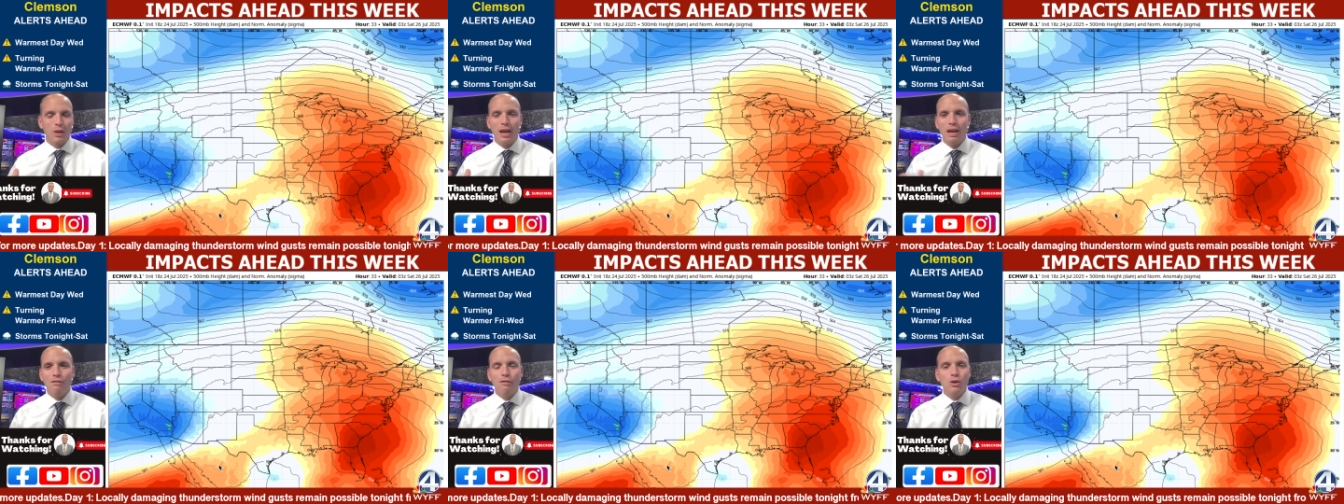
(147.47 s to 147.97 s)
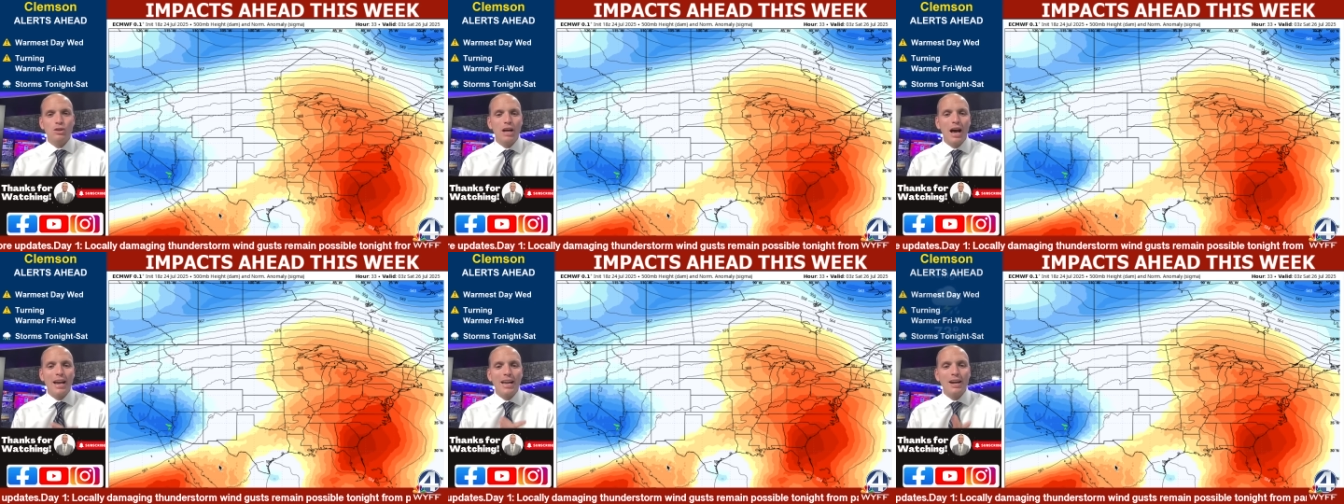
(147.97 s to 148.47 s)
And, folks,
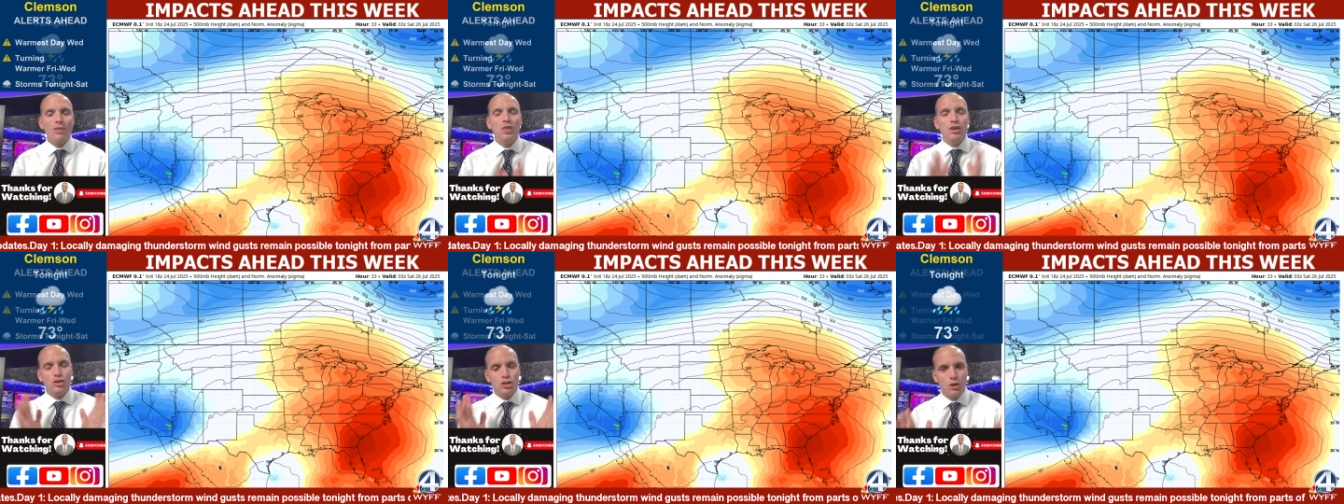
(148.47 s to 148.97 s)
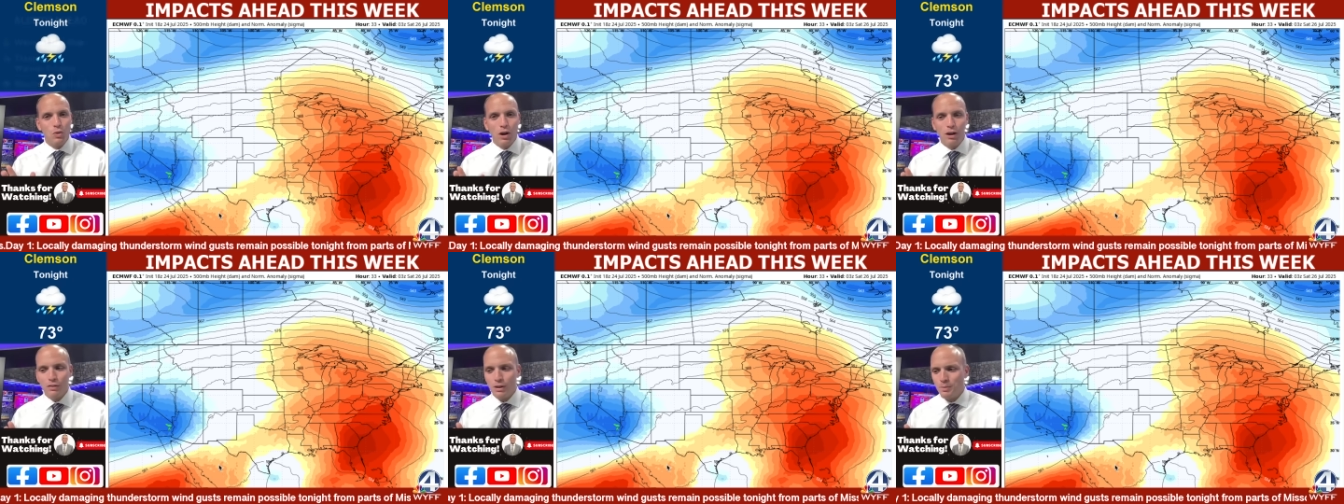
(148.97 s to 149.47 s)
I get this so
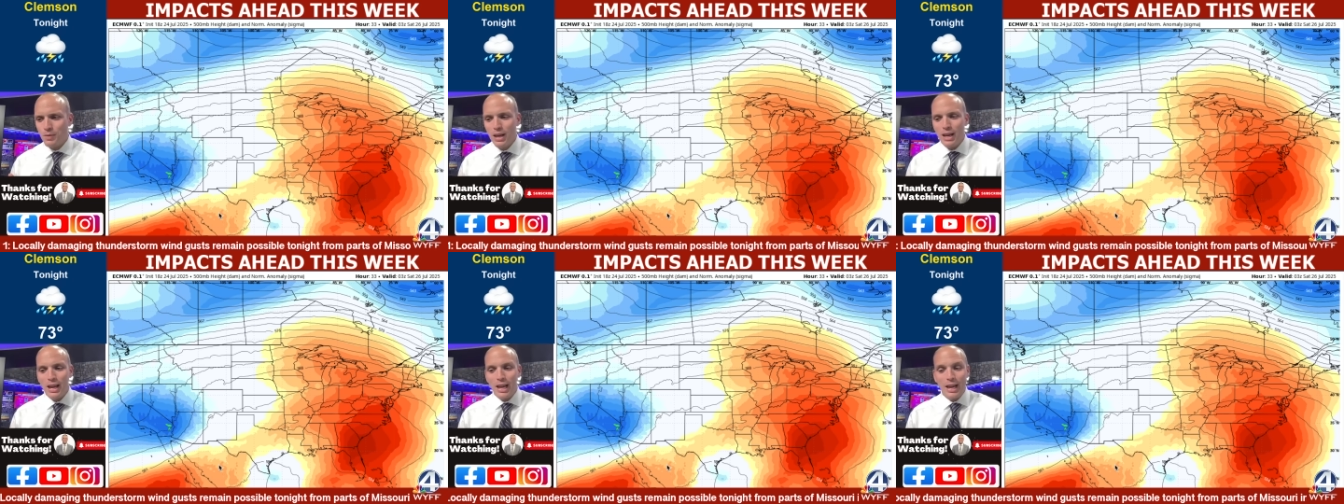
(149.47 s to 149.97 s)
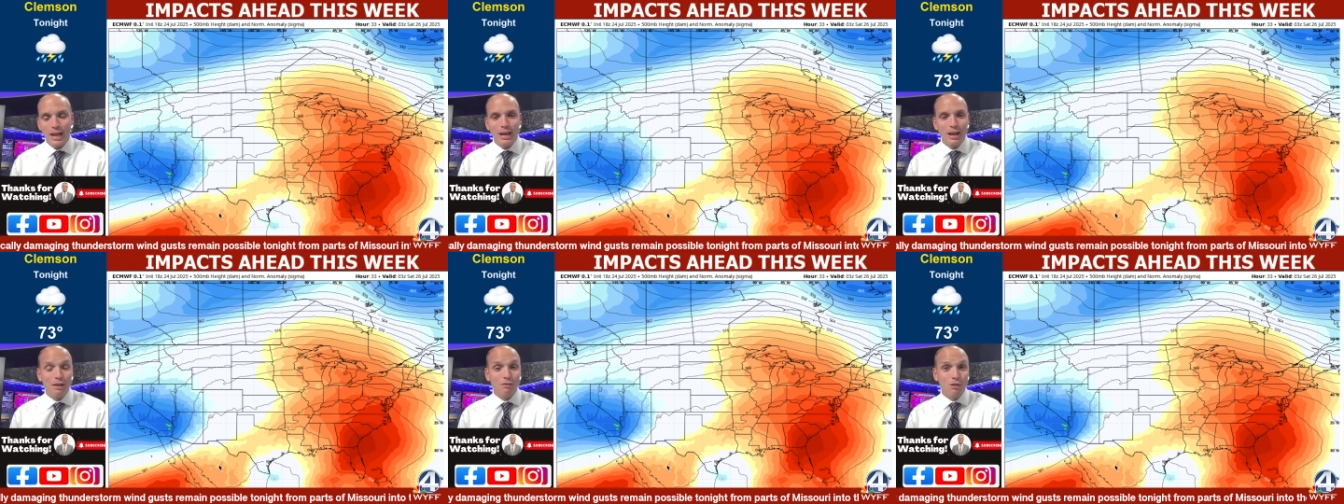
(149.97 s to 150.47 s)
often,
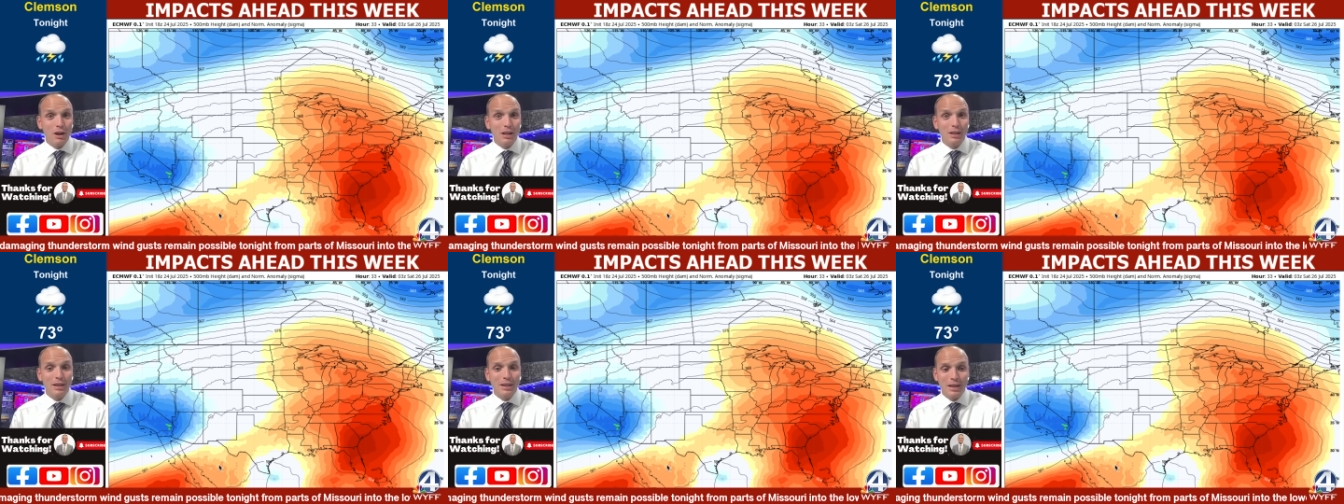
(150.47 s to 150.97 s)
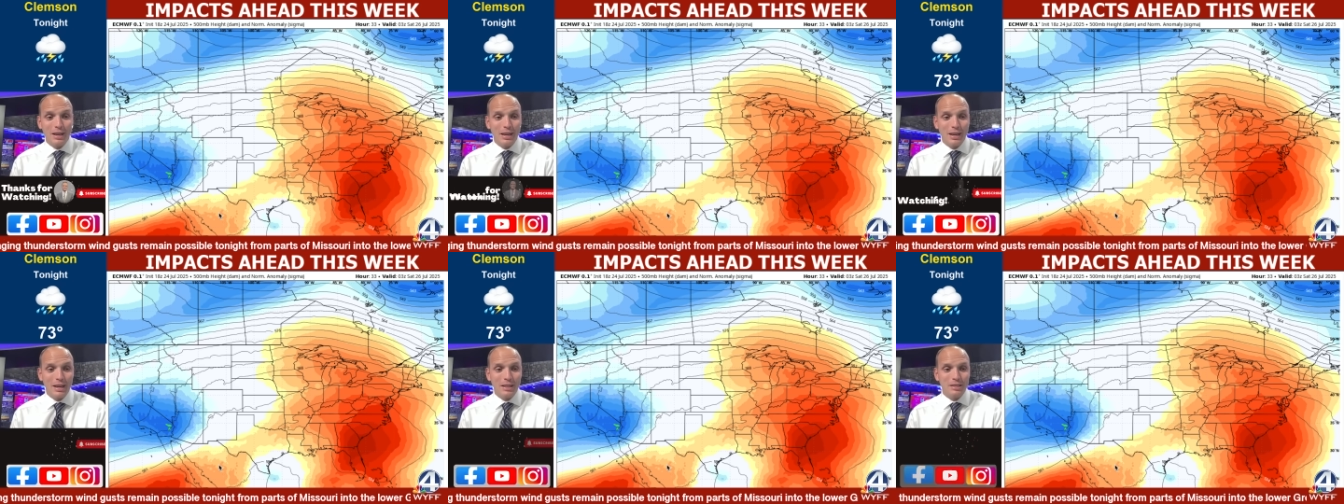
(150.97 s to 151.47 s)
and, frankly,
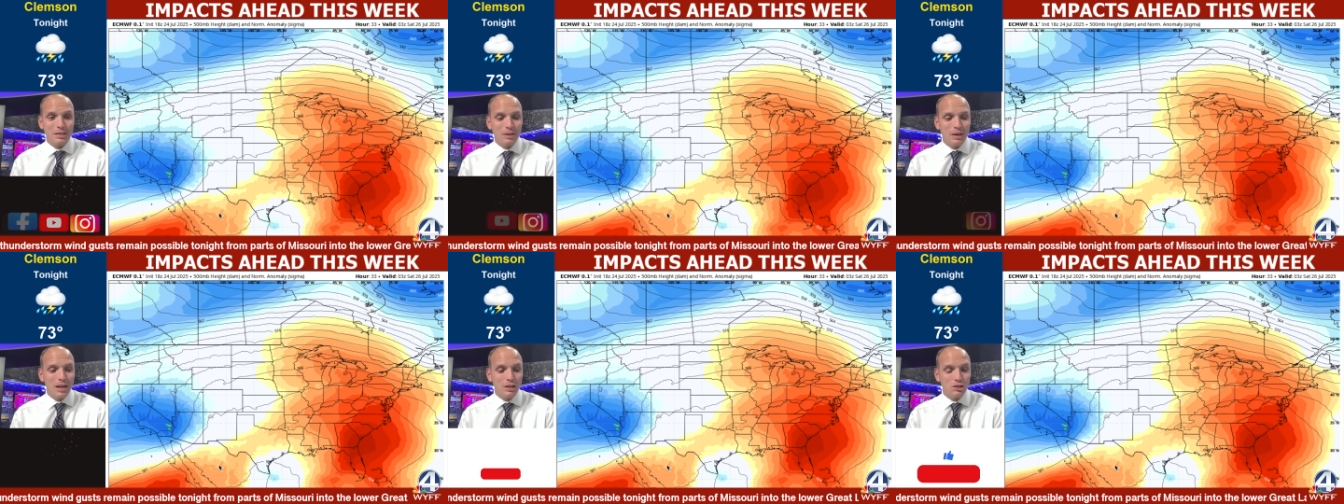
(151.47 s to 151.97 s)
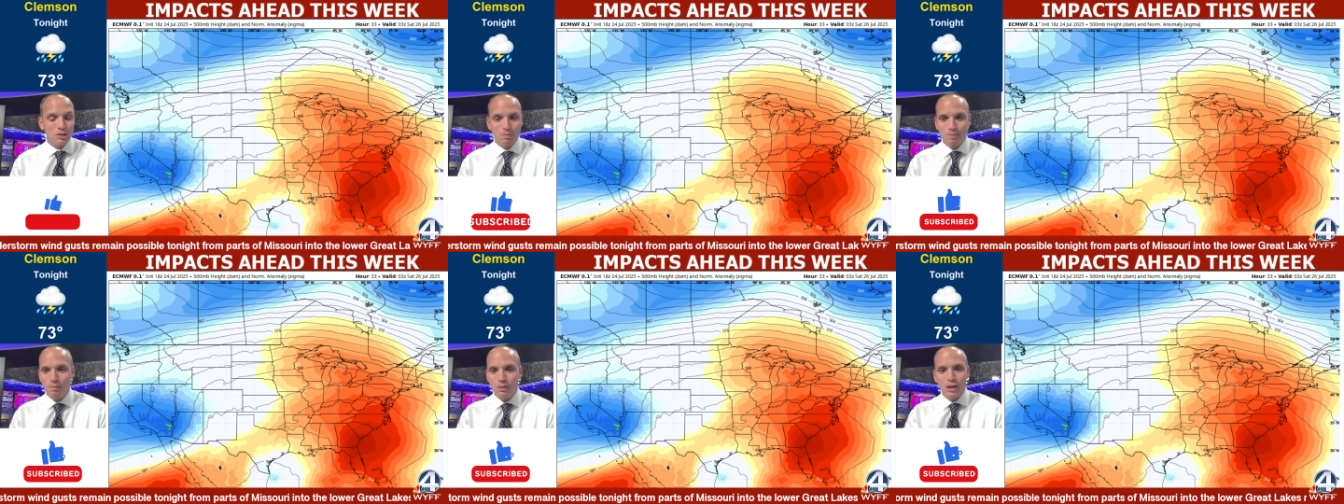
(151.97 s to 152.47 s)
it's it's
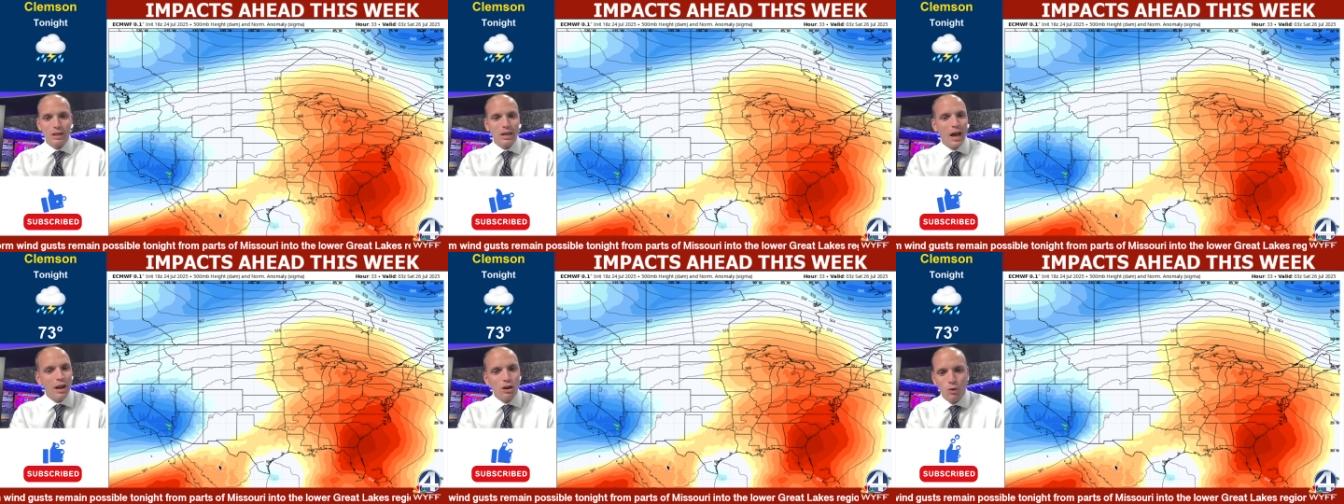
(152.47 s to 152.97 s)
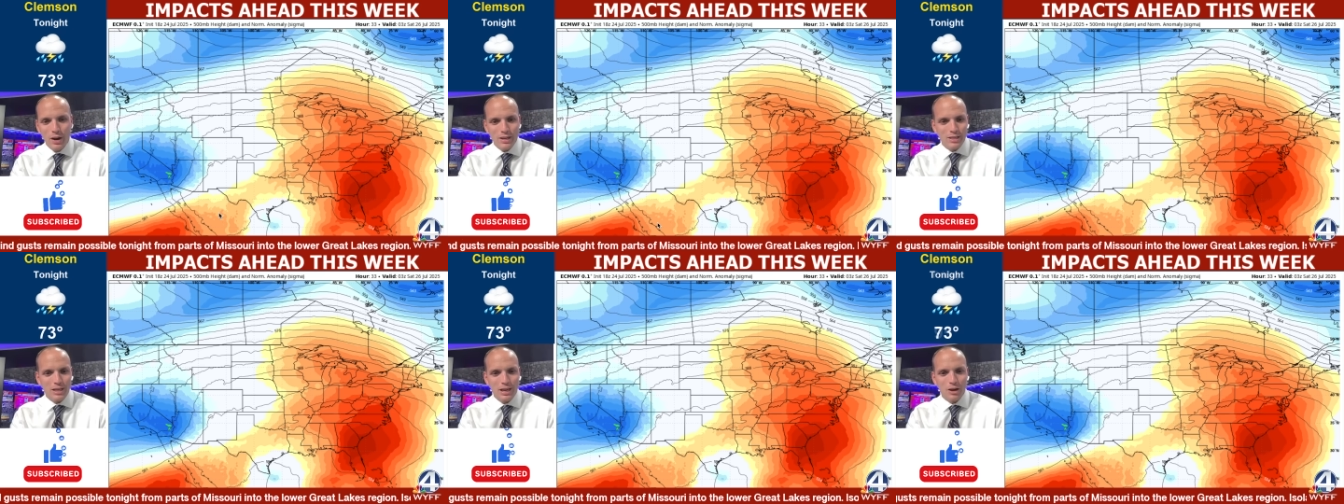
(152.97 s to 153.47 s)
kind of
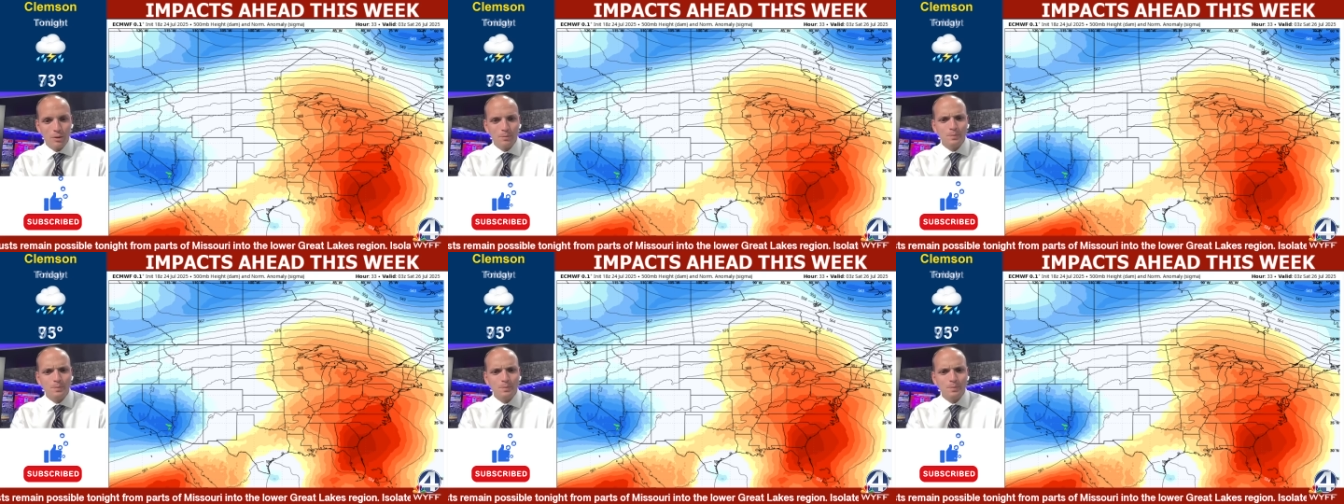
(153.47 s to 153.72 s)
crazy to hear